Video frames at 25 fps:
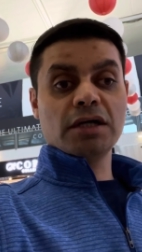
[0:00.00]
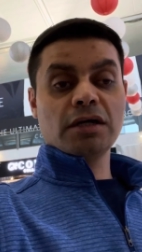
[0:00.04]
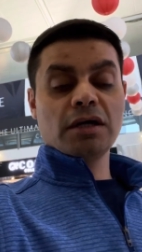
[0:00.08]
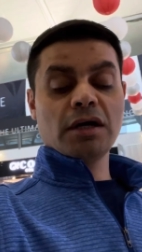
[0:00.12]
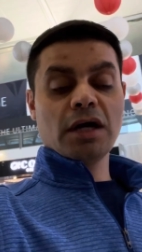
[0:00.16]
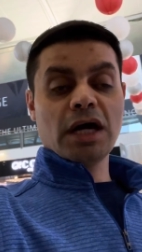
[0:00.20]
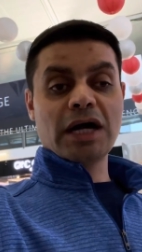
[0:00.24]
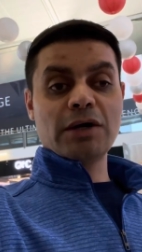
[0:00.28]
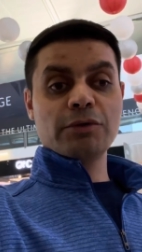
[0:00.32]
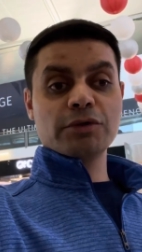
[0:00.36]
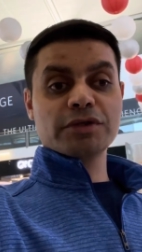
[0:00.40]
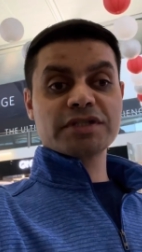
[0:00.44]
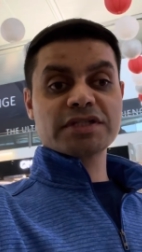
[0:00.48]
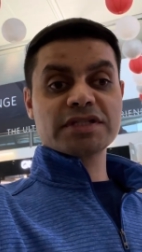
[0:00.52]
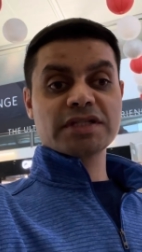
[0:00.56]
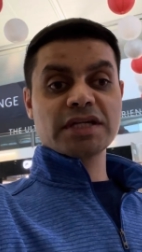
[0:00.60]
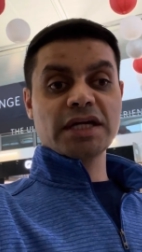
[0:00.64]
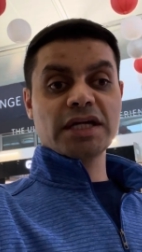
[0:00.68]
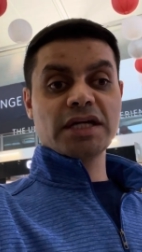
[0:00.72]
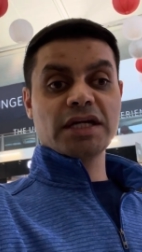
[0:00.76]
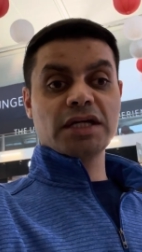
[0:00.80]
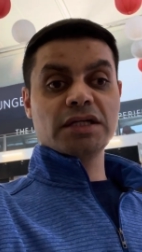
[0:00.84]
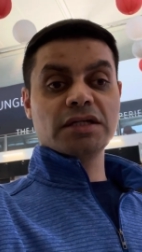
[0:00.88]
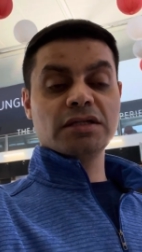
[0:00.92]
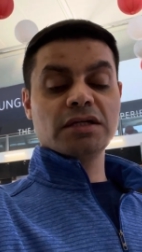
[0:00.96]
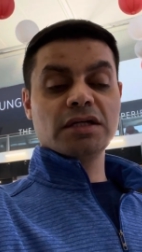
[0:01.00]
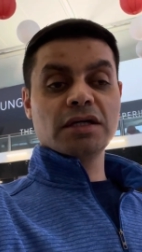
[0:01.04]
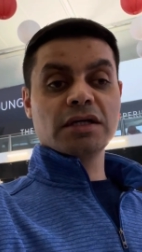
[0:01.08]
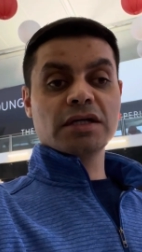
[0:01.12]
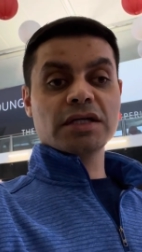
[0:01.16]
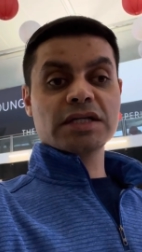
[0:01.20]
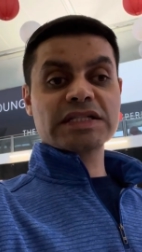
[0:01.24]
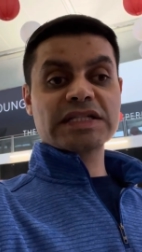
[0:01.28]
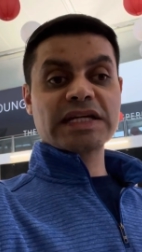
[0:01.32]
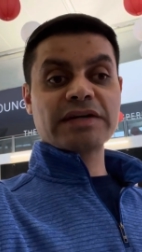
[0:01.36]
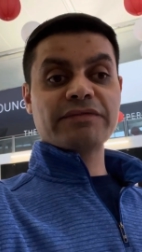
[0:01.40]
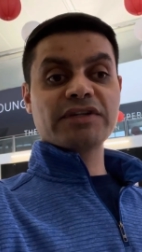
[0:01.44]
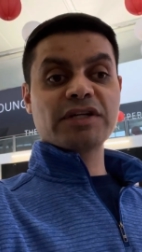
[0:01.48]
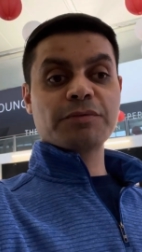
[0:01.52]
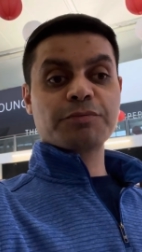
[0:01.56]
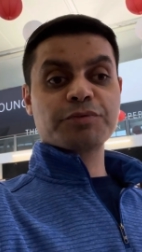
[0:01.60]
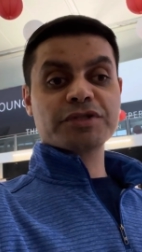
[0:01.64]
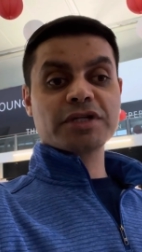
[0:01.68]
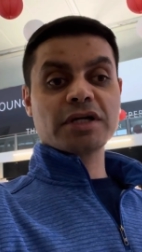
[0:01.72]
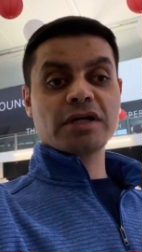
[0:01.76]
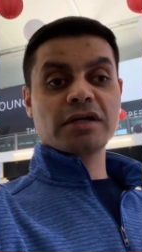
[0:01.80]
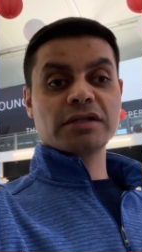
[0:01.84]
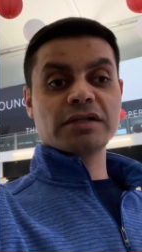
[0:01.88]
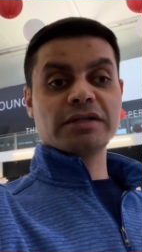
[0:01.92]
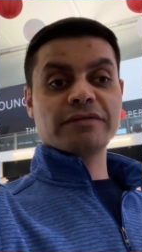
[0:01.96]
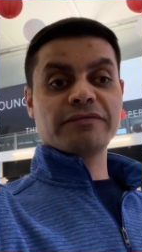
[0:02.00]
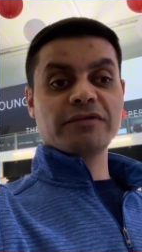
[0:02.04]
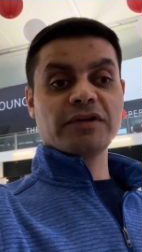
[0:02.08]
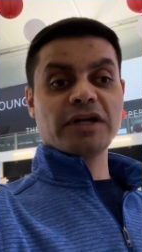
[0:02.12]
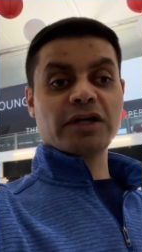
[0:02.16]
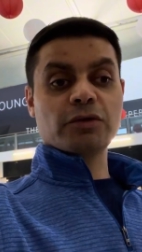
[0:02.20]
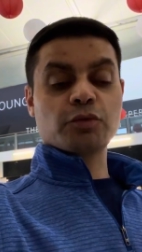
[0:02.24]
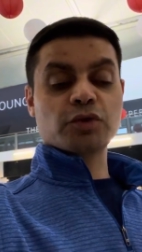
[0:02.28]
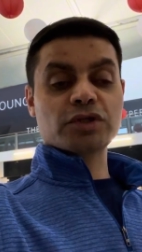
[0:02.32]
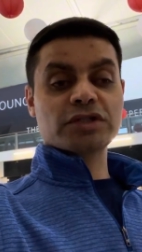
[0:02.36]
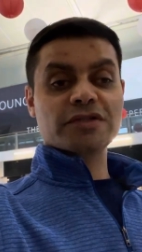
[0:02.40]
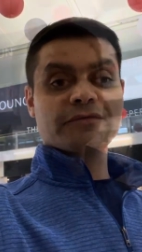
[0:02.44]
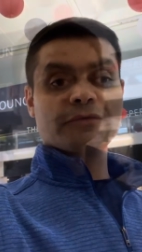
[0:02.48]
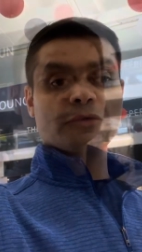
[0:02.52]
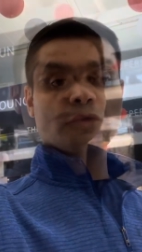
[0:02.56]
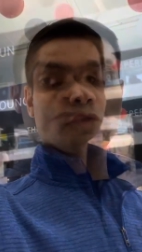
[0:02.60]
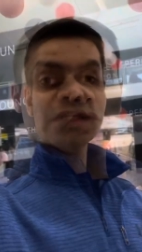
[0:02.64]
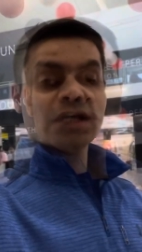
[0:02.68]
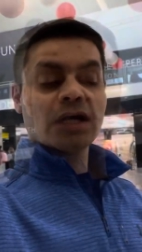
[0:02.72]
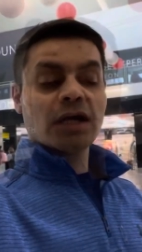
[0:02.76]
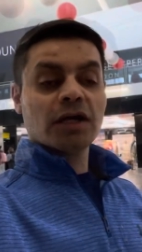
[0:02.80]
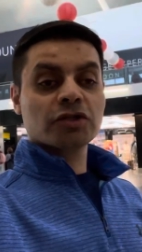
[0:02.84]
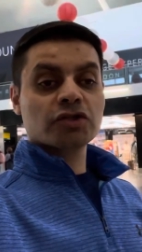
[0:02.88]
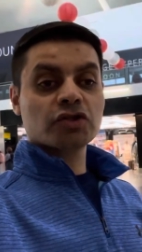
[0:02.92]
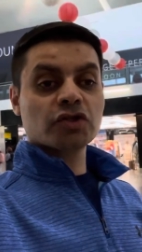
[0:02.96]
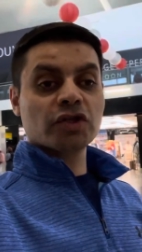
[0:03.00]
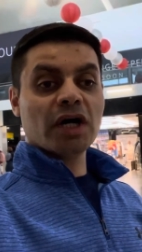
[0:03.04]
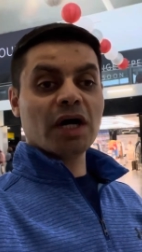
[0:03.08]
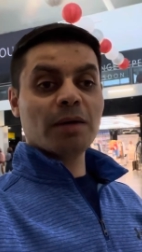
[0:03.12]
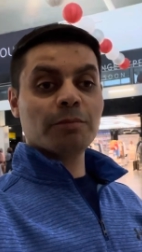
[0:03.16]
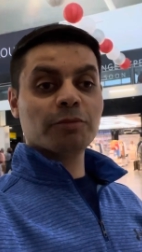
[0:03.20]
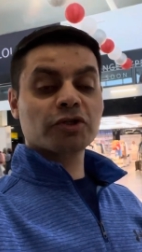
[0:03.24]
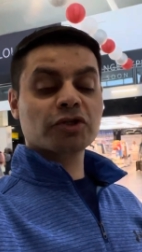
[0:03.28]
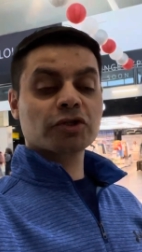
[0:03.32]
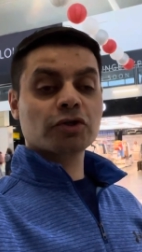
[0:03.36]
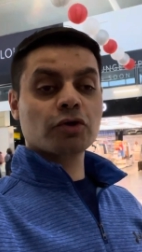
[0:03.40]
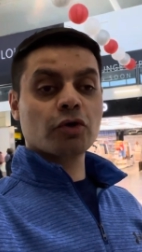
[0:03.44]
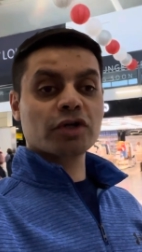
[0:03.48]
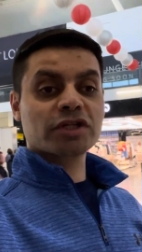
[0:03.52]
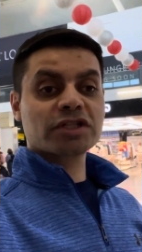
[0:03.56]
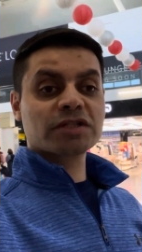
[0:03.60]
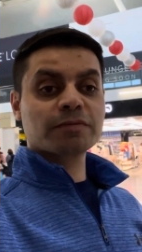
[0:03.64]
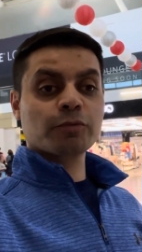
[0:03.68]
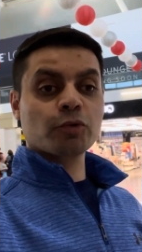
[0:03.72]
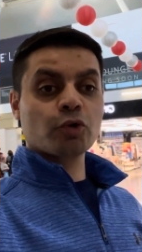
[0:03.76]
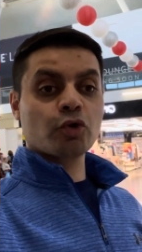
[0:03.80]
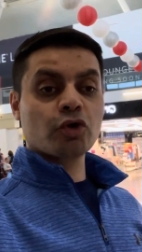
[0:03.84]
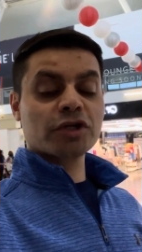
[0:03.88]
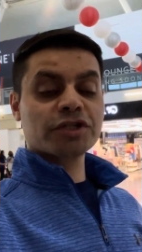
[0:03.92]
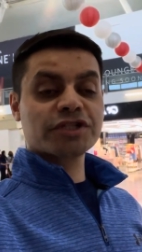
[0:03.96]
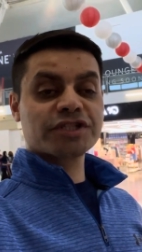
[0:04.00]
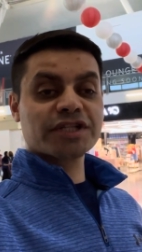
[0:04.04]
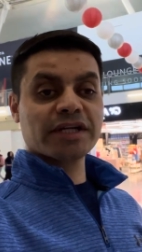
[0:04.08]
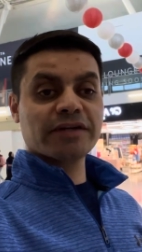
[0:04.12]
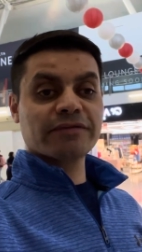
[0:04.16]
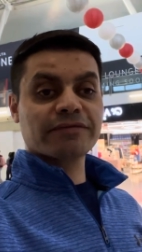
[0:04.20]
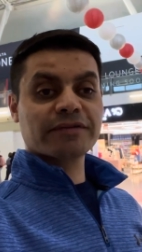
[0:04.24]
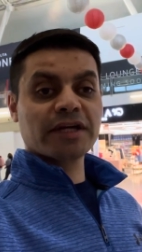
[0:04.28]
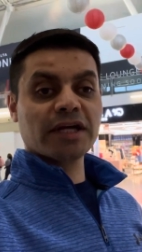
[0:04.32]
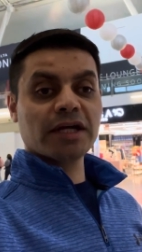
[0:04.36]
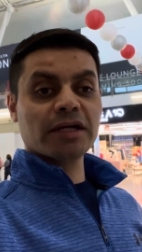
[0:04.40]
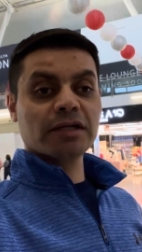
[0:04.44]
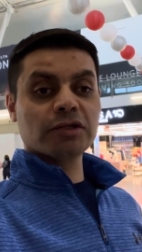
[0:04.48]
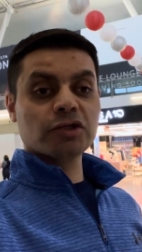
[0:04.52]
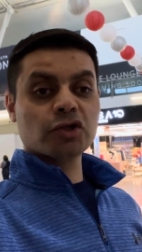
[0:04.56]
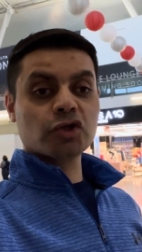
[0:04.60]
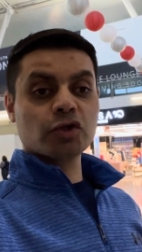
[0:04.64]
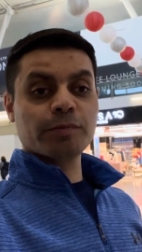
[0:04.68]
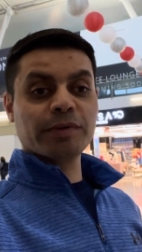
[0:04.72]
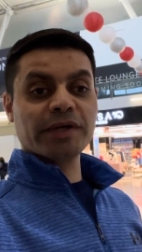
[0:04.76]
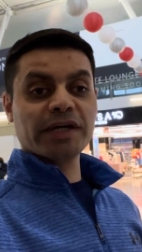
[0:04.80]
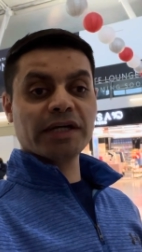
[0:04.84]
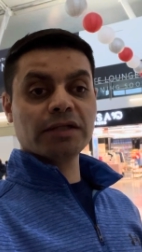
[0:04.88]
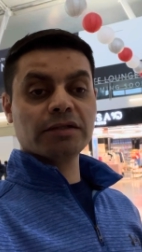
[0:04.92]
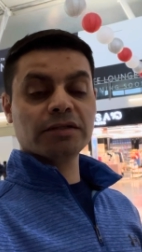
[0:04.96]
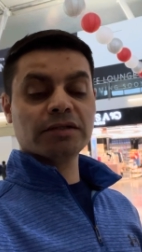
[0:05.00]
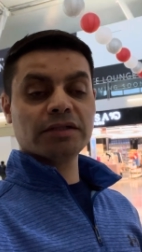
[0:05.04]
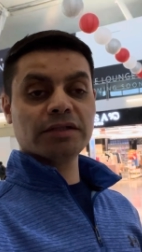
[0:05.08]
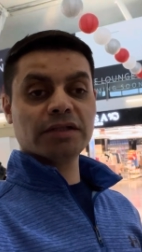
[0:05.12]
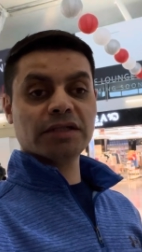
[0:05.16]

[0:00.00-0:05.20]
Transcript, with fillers: i would say 70% of the flight was full so now i'm going to go explore jfk a little bit